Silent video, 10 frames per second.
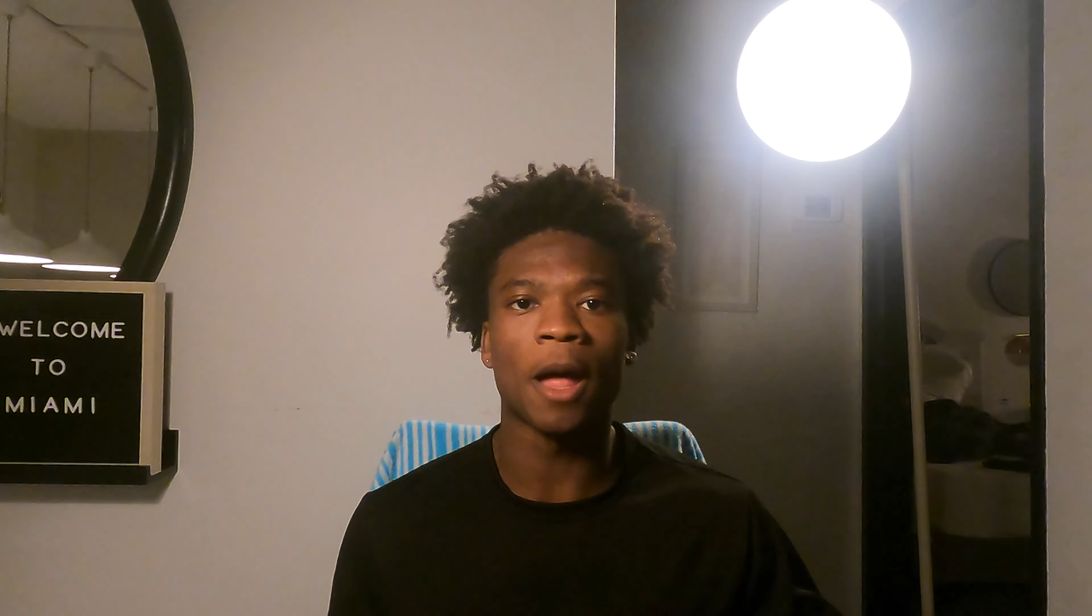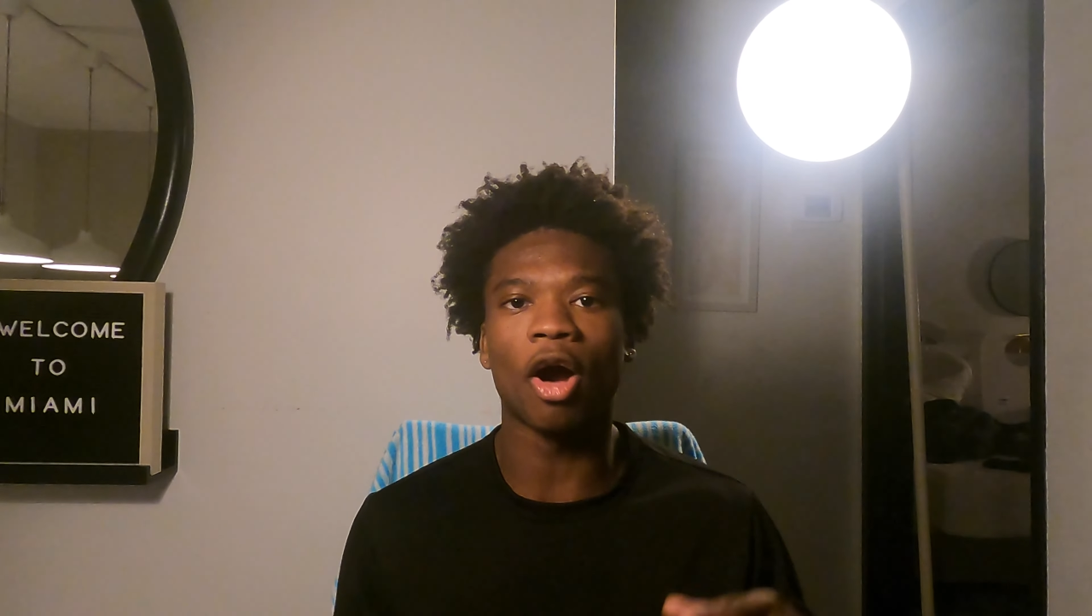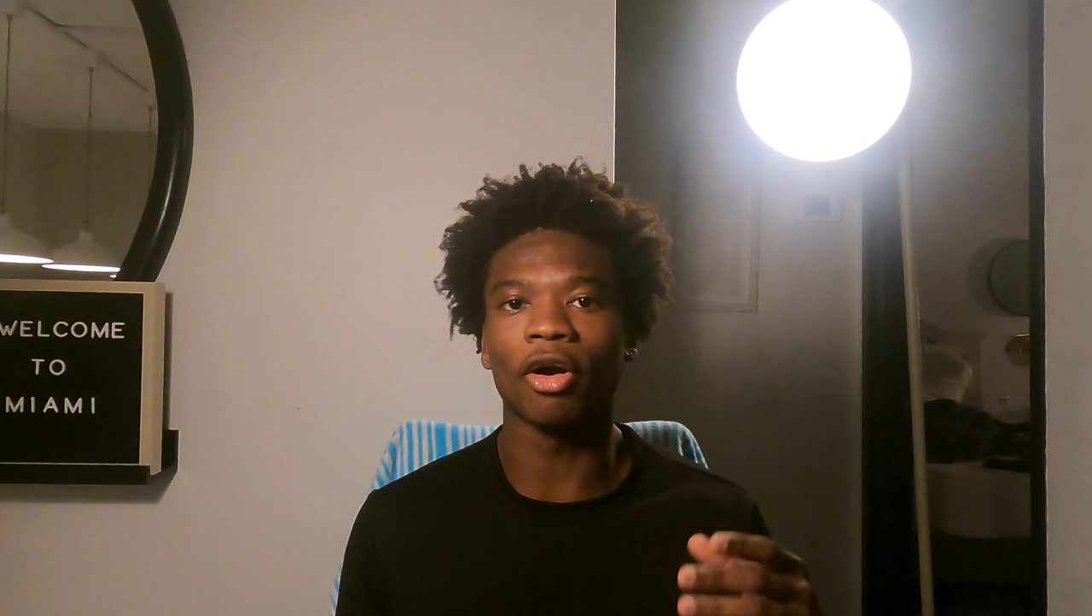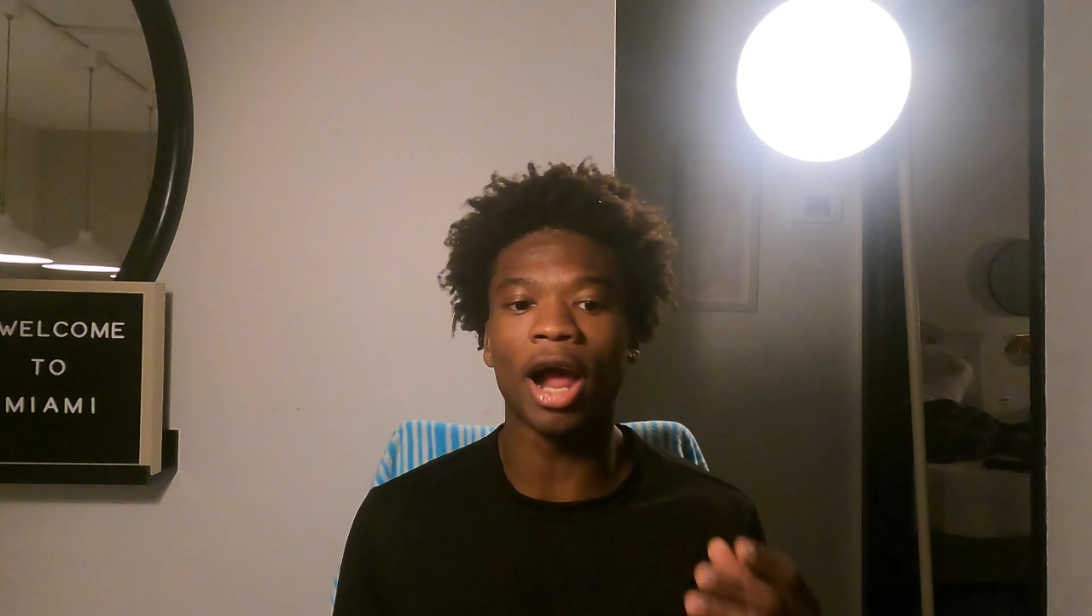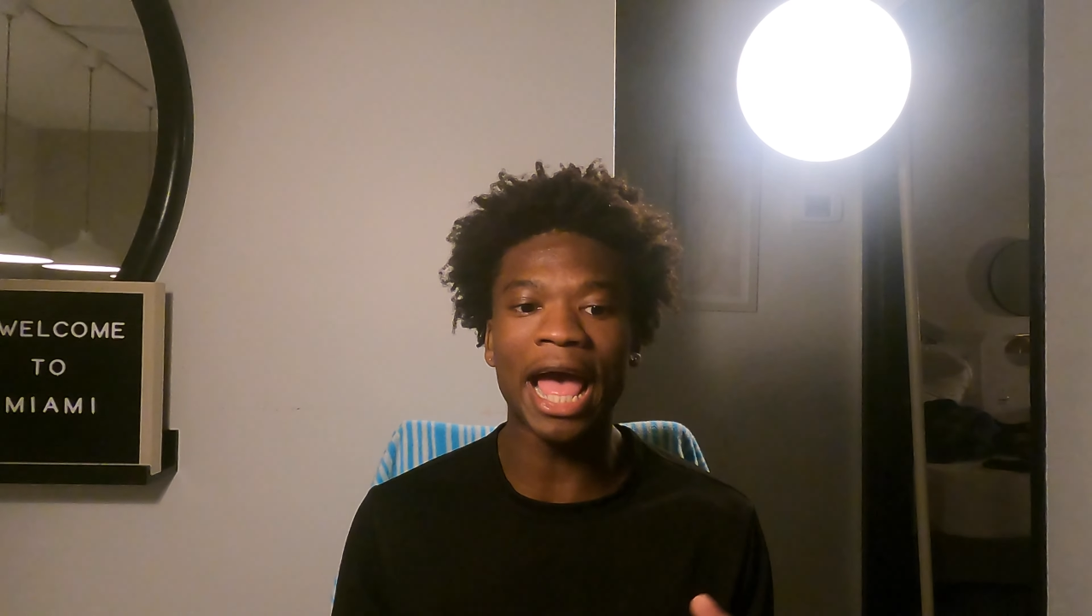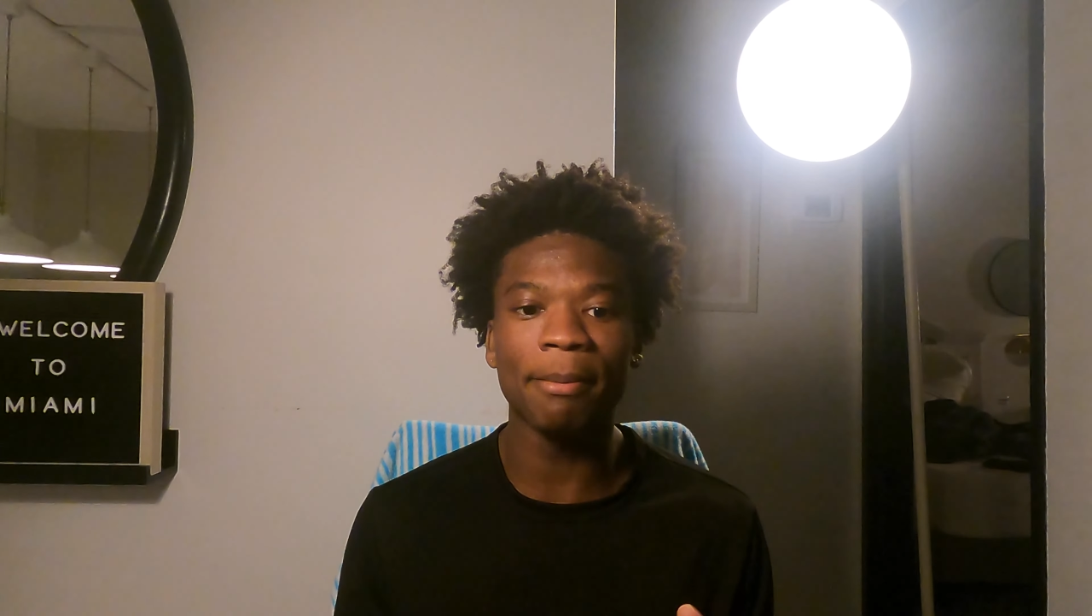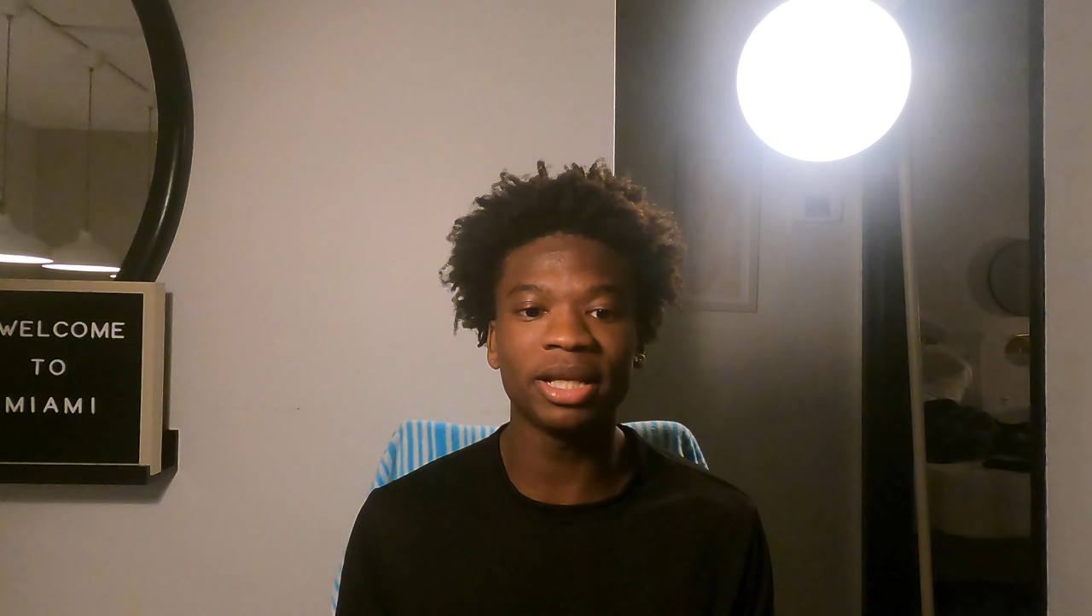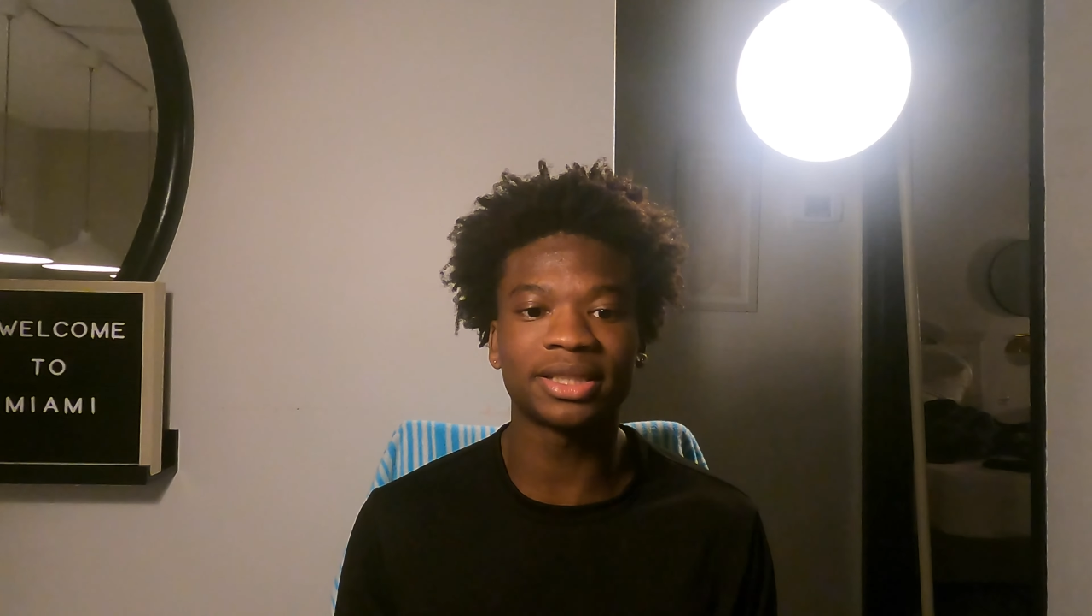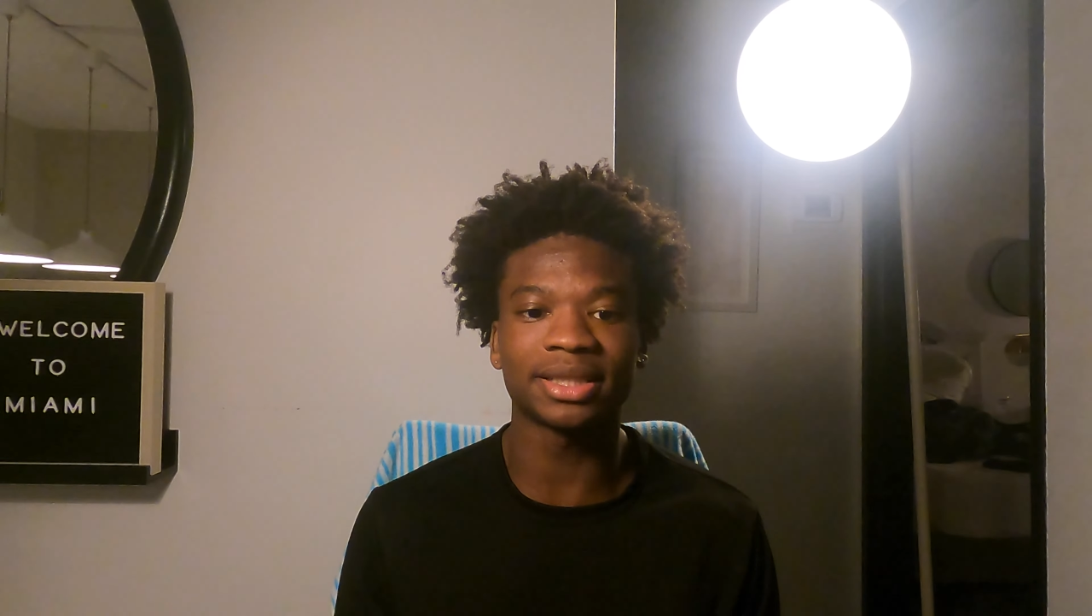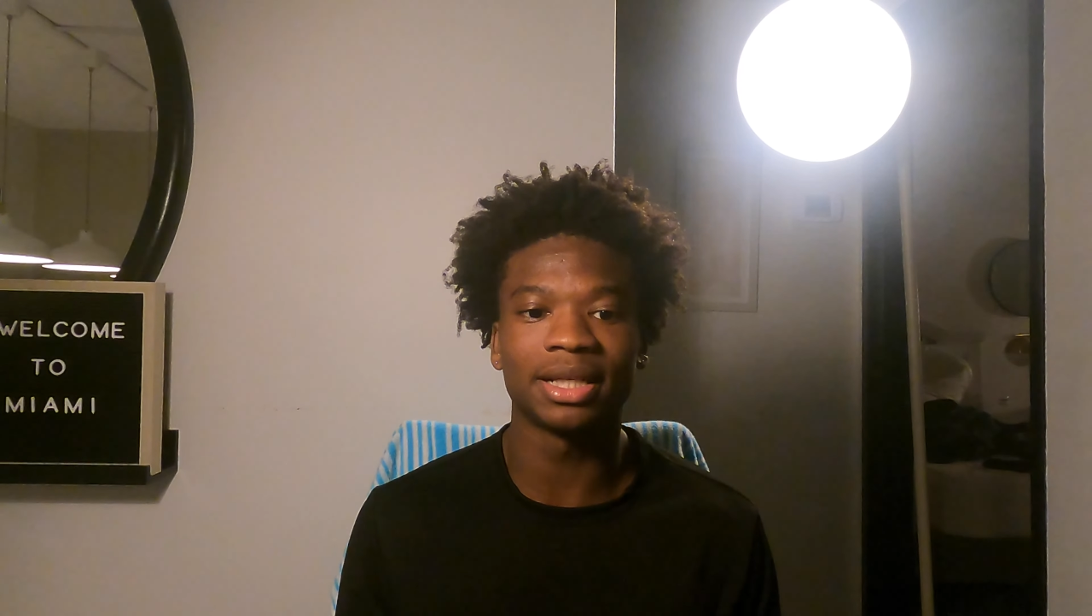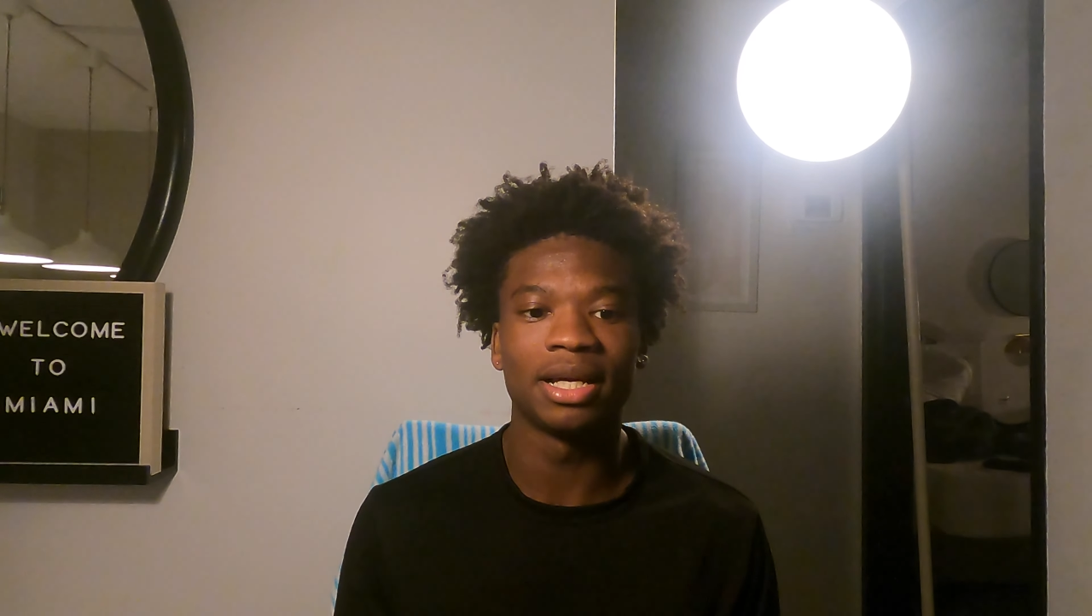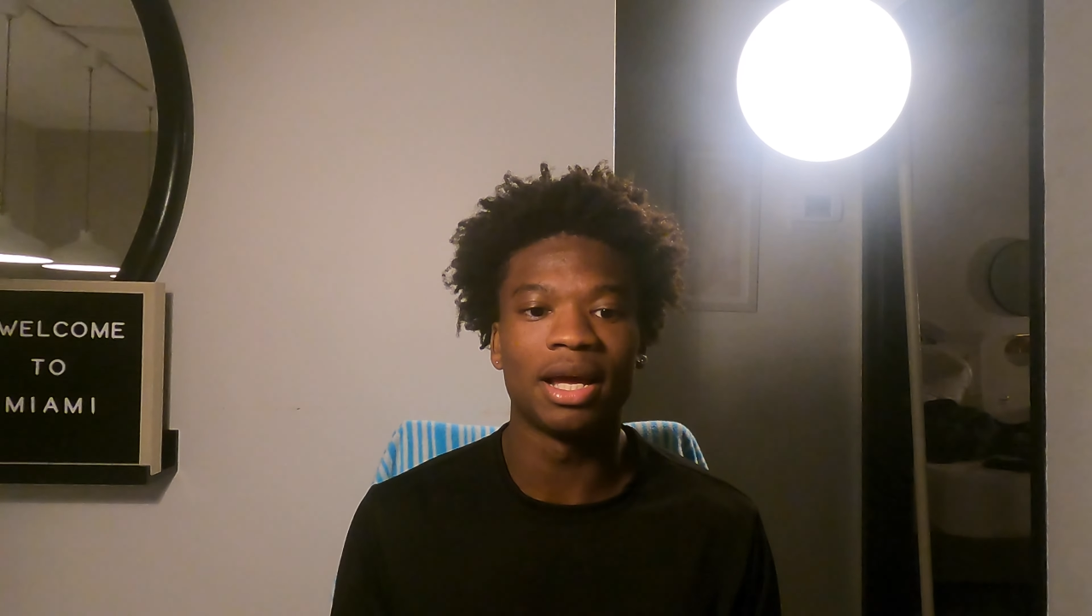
Our habits